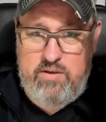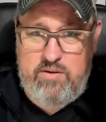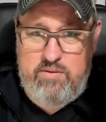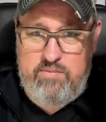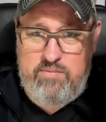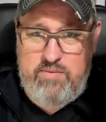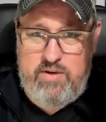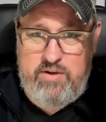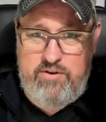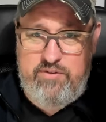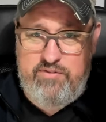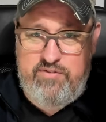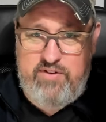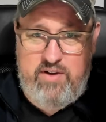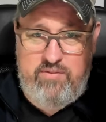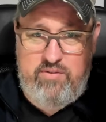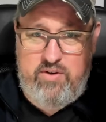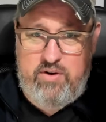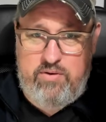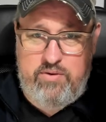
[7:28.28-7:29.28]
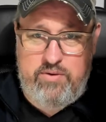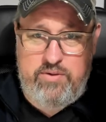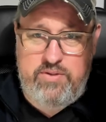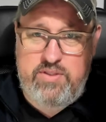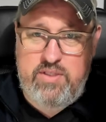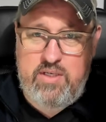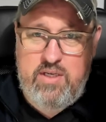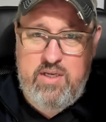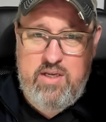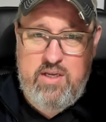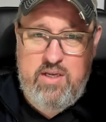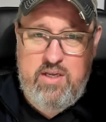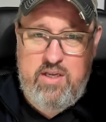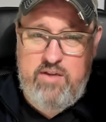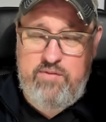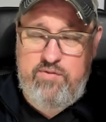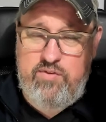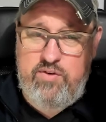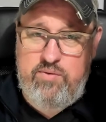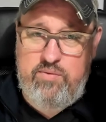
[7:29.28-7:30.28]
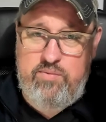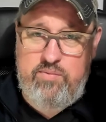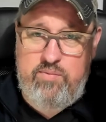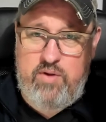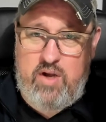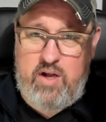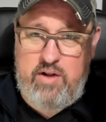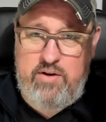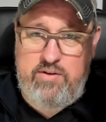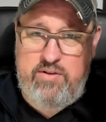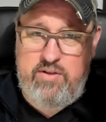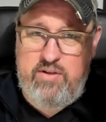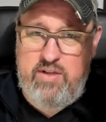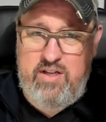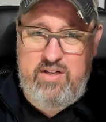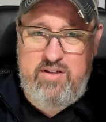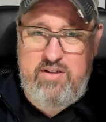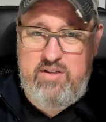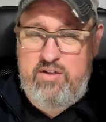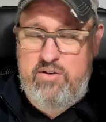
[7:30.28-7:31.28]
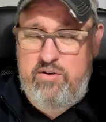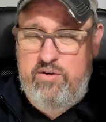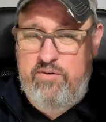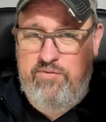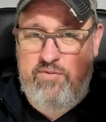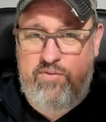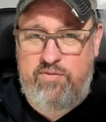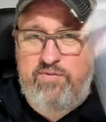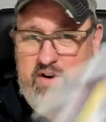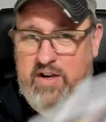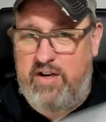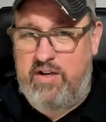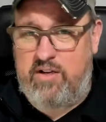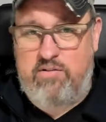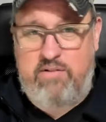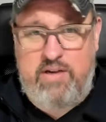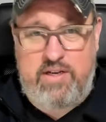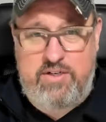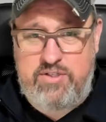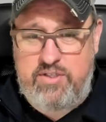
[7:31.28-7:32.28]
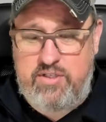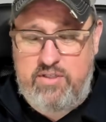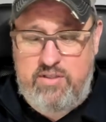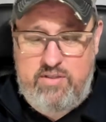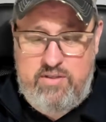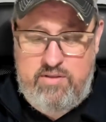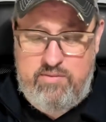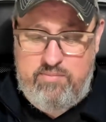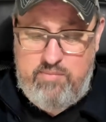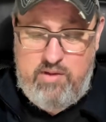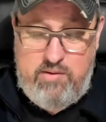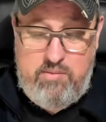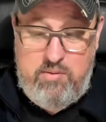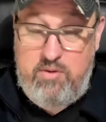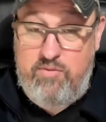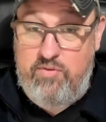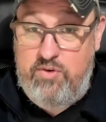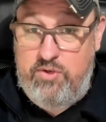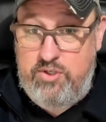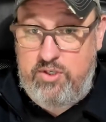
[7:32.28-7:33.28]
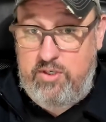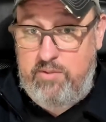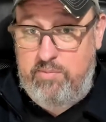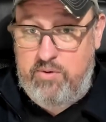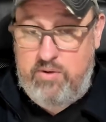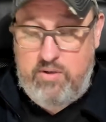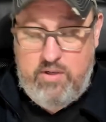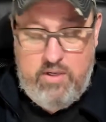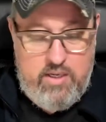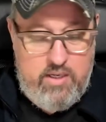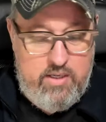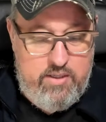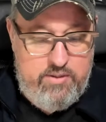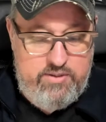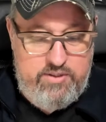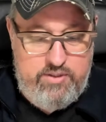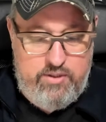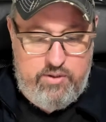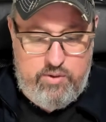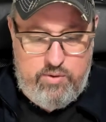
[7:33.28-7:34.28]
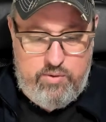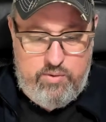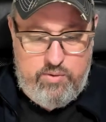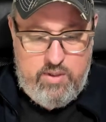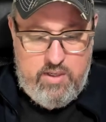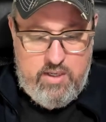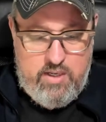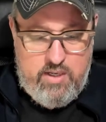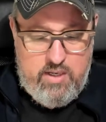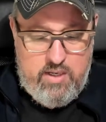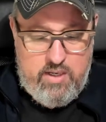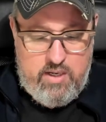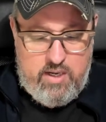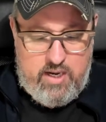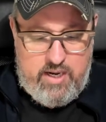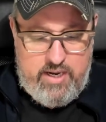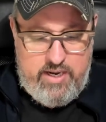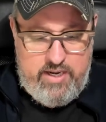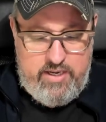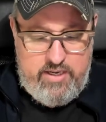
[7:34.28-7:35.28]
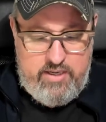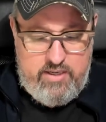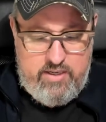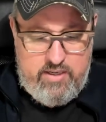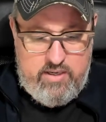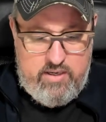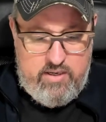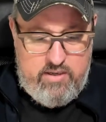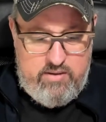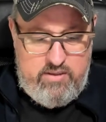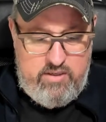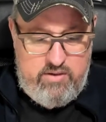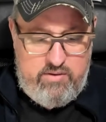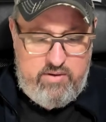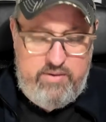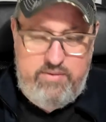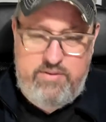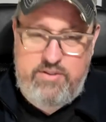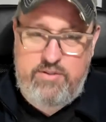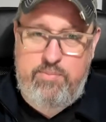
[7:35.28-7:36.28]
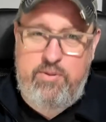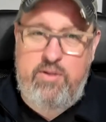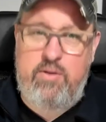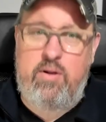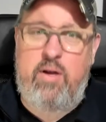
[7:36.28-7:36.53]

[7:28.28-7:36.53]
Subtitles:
Under $5 if you hunt, and if you find a collection, maybe even cheaper. So I just been.